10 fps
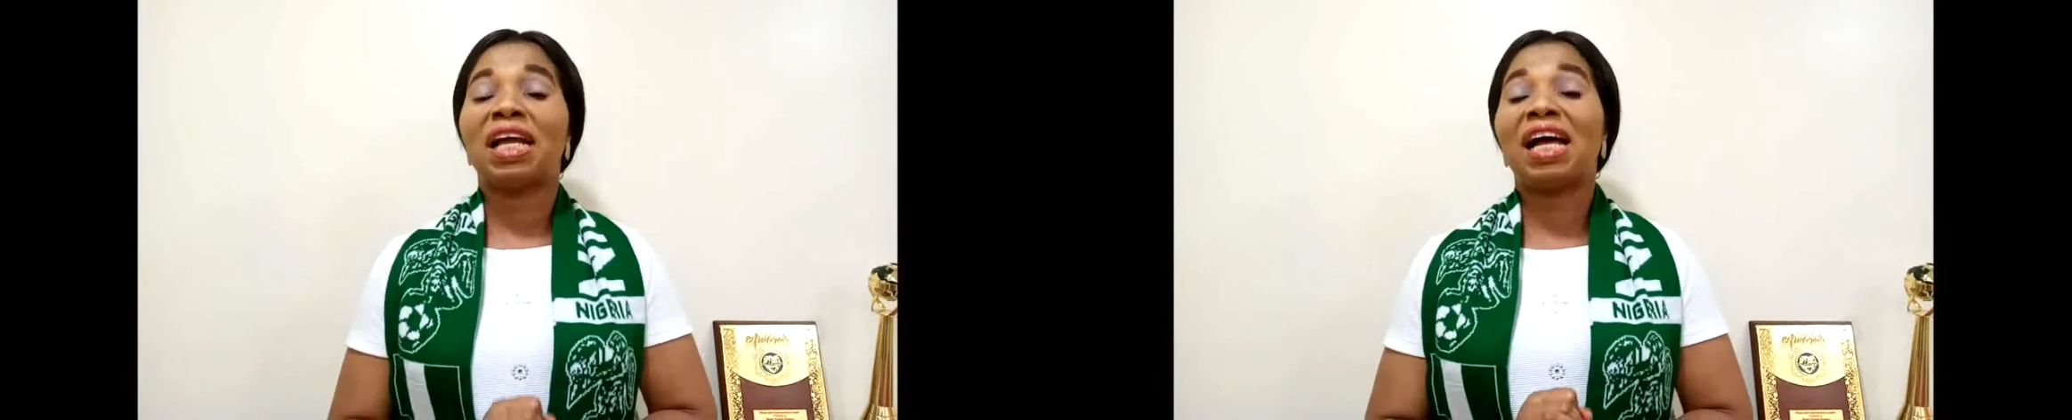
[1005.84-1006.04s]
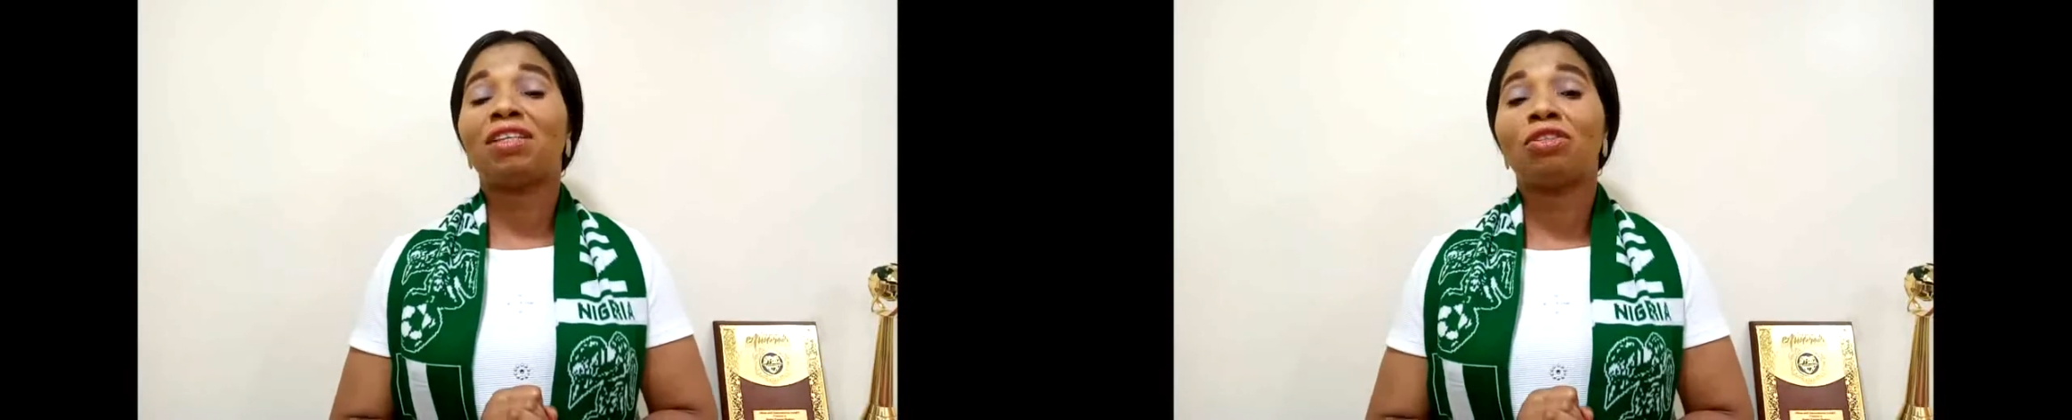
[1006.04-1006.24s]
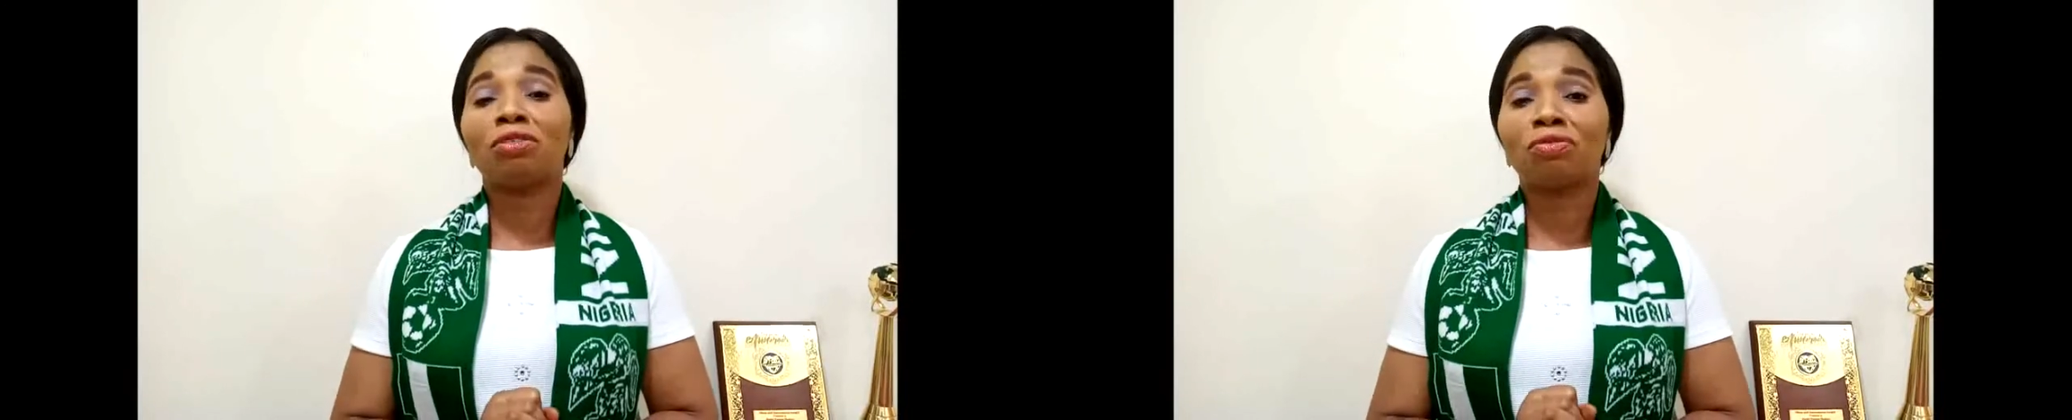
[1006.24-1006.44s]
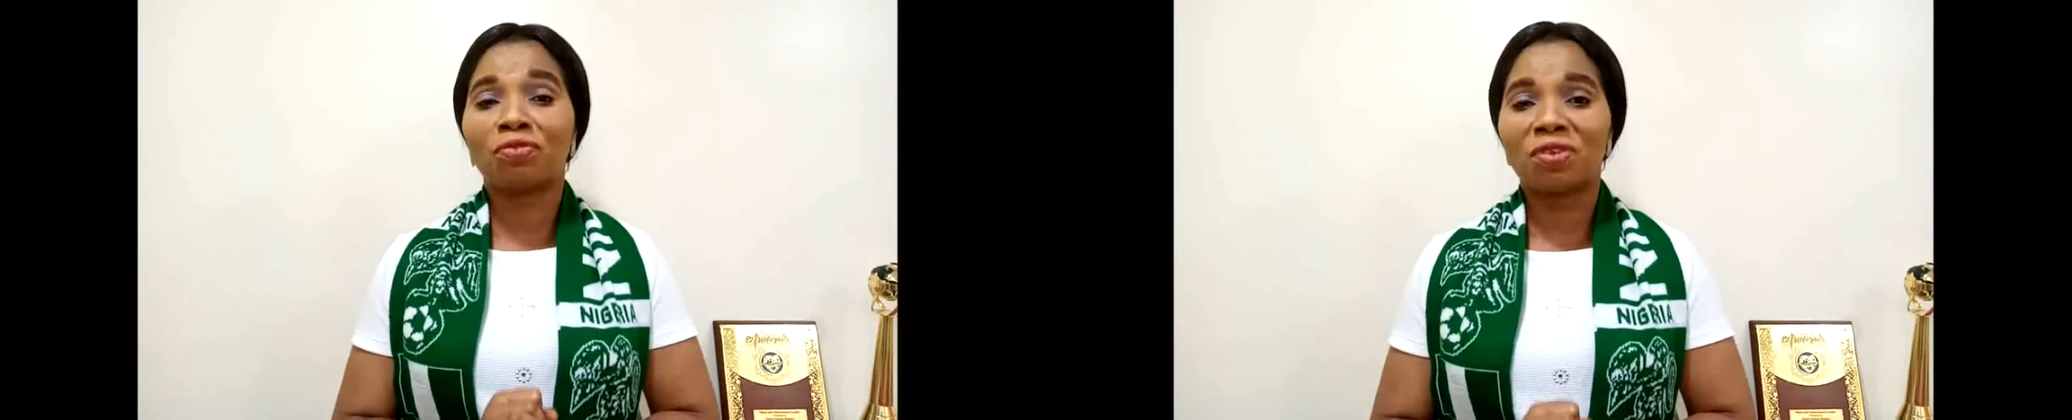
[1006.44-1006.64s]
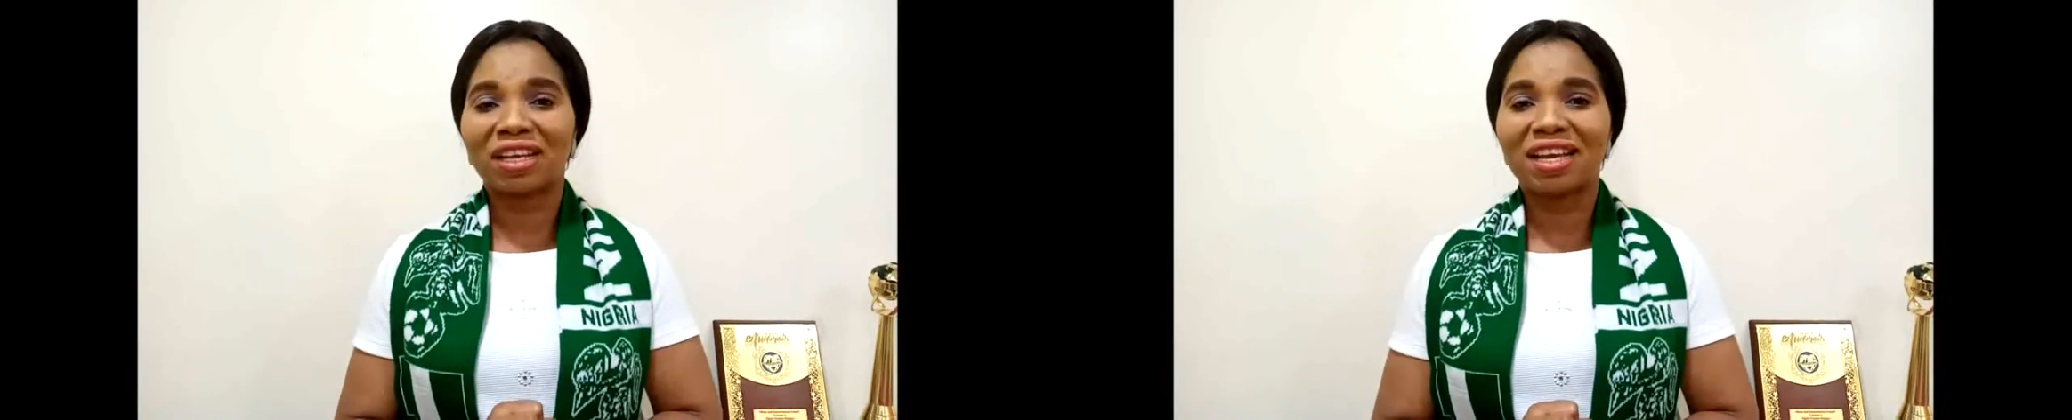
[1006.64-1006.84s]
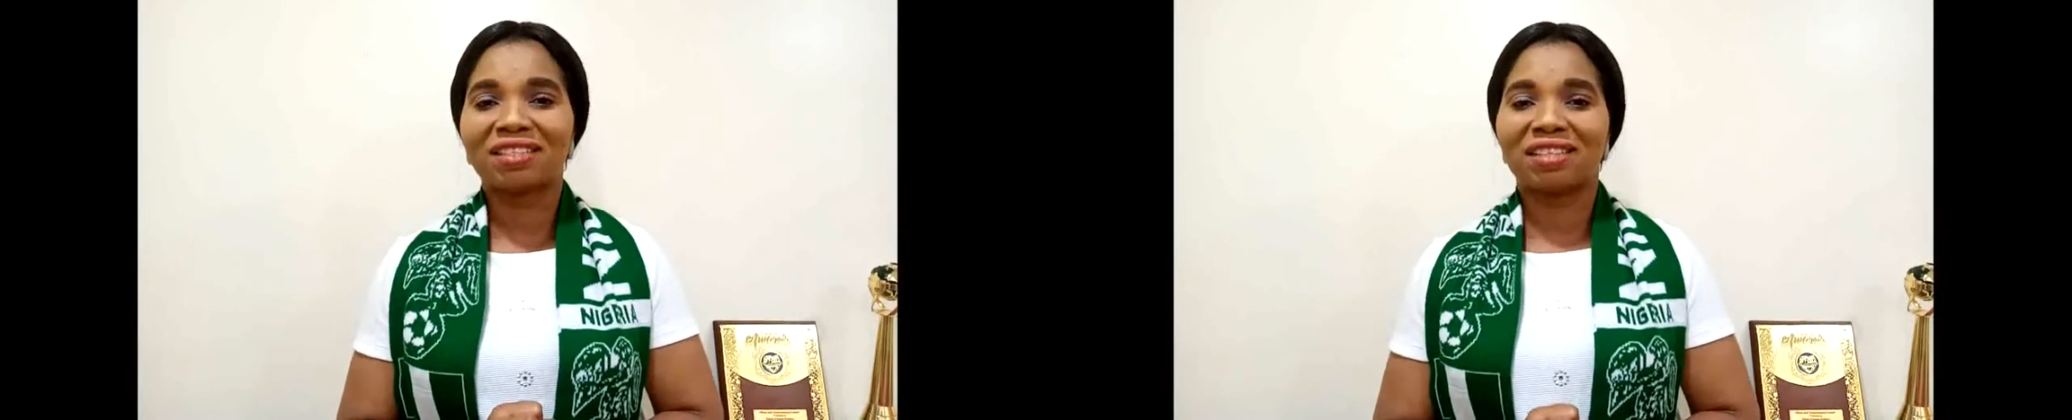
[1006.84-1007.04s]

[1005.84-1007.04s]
And don't forget,